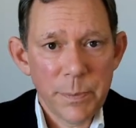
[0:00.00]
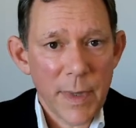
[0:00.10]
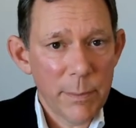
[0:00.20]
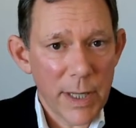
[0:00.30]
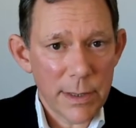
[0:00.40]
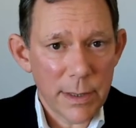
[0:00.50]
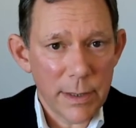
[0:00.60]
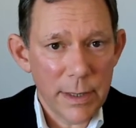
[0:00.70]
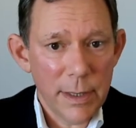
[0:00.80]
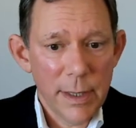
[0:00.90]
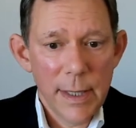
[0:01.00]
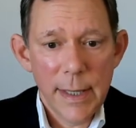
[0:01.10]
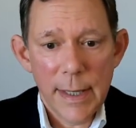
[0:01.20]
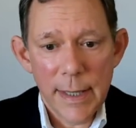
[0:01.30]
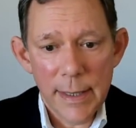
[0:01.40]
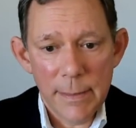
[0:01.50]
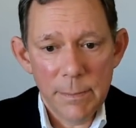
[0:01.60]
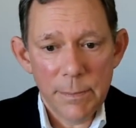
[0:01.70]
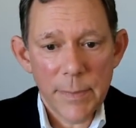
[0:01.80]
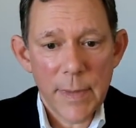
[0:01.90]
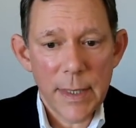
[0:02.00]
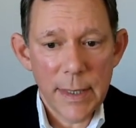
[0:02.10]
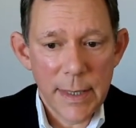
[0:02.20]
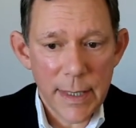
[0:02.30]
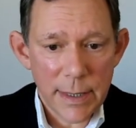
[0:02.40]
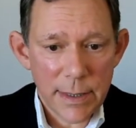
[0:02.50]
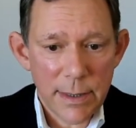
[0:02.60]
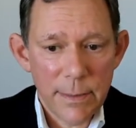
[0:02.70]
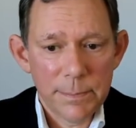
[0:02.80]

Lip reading: basically get